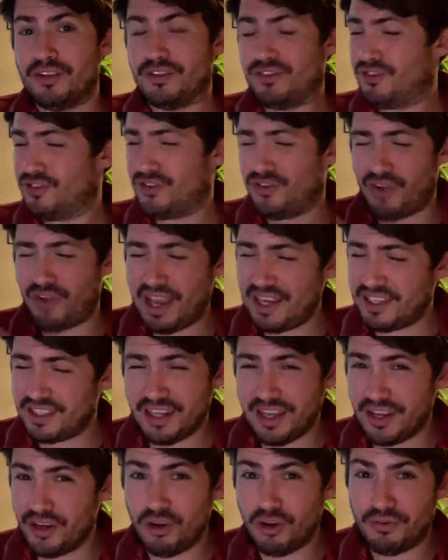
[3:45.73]

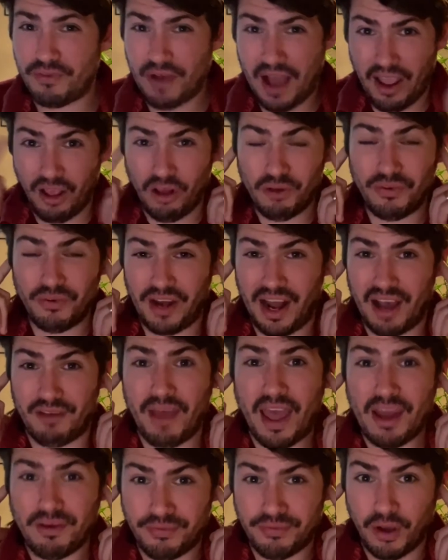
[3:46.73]
Crazily enough, I often have
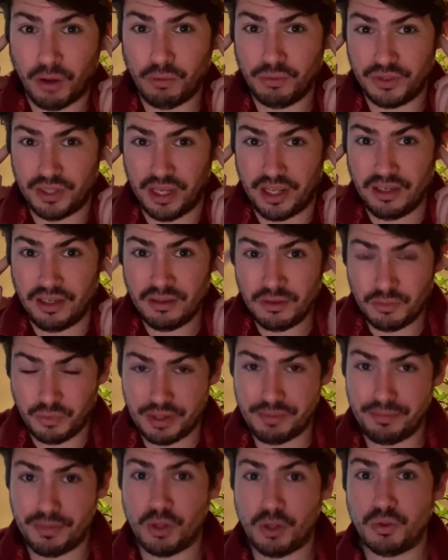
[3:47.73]
headphones in with
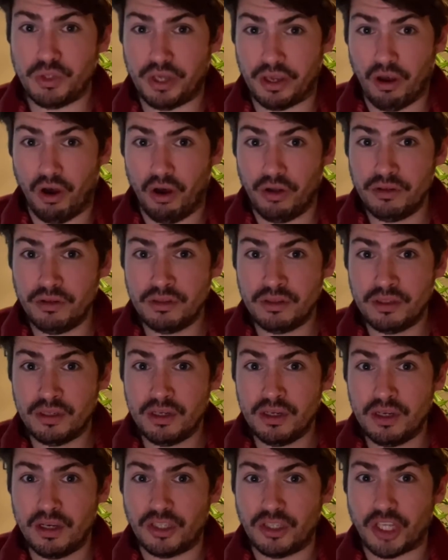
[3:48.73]
music on.
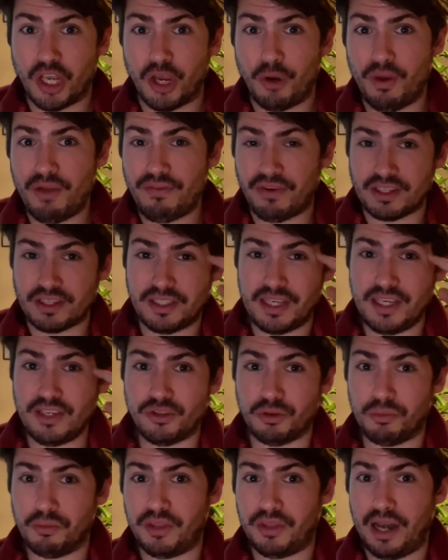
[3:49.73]
So if I see
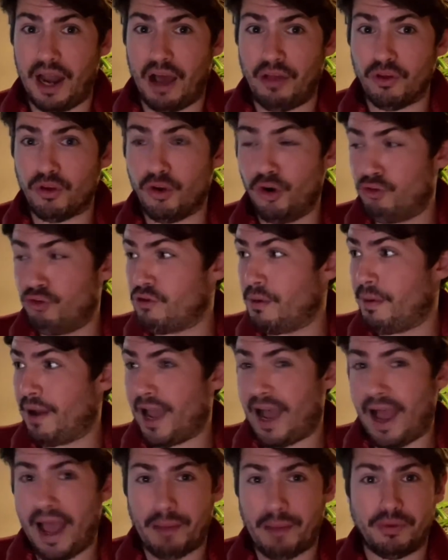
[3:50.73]
something out the corner of my
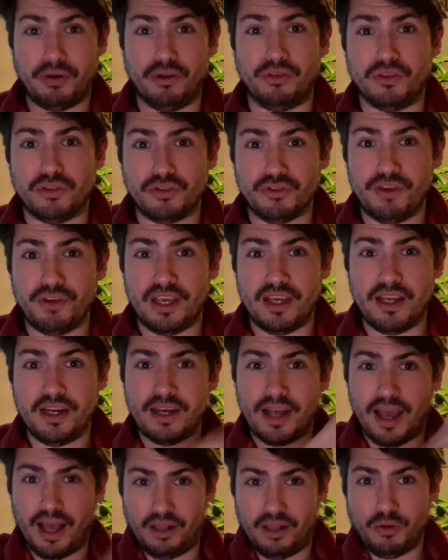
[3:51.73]
eye happen on the
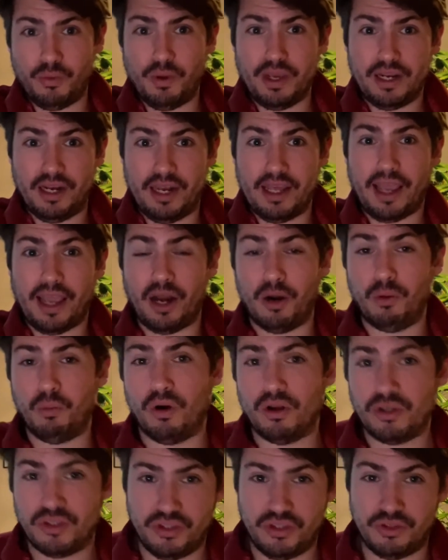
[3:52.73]
screen, I'll quickly kind of
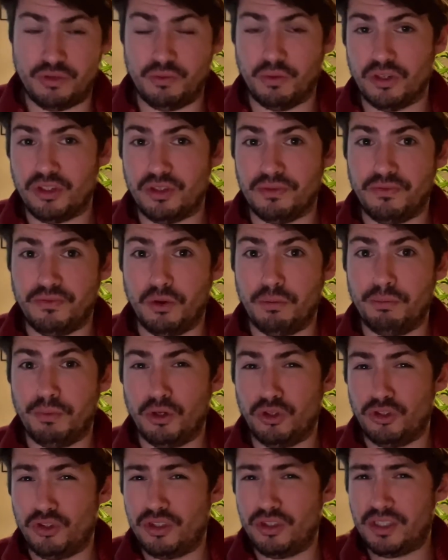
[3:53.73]
watch the
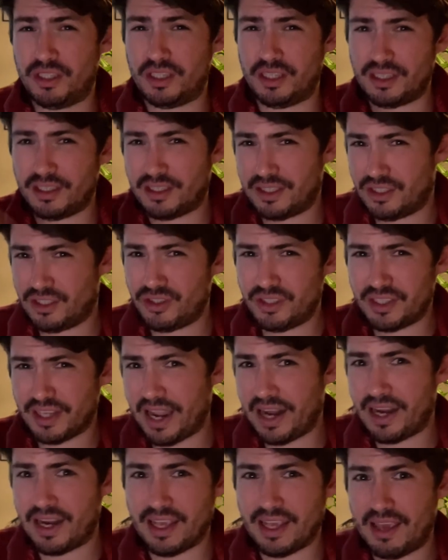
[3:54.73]
football just to
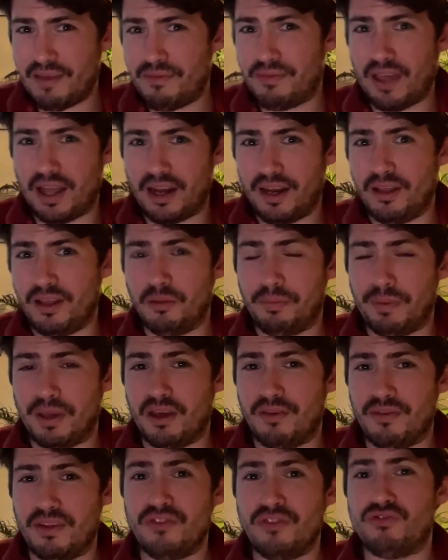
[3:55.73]
kind of give that little bit
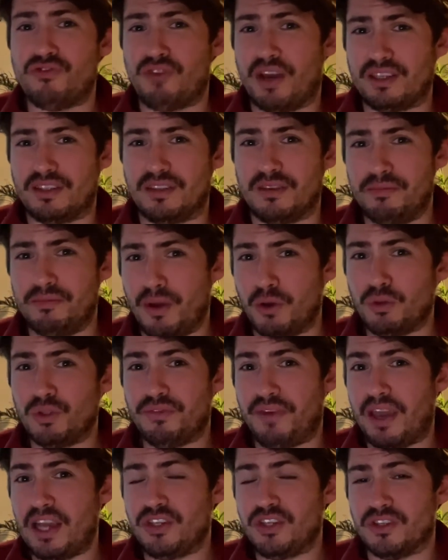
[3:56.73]
of interest and
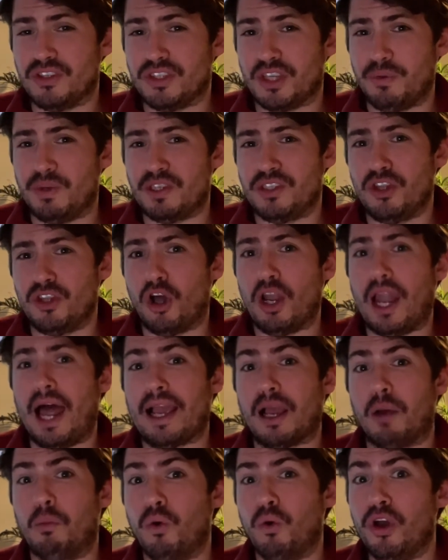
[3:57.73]
motivation. So it's not like
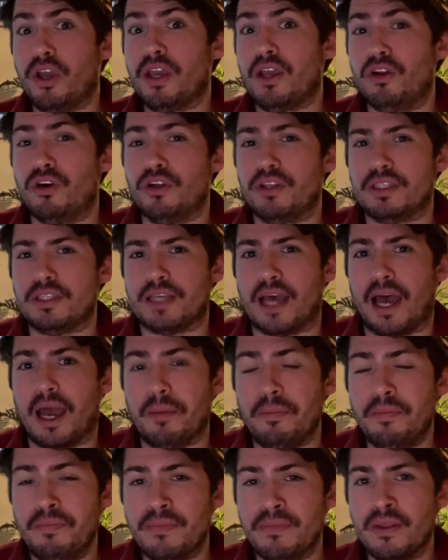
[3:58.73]
I'm working all the
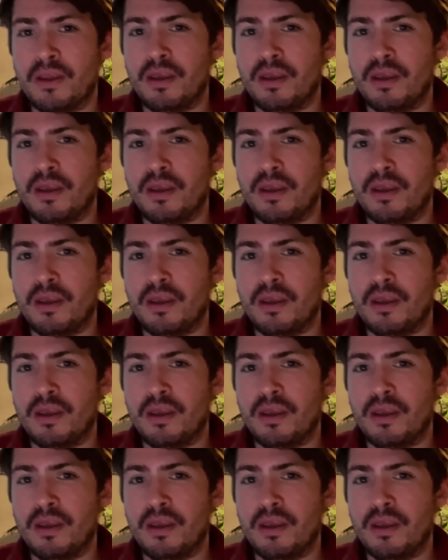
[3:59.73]
time,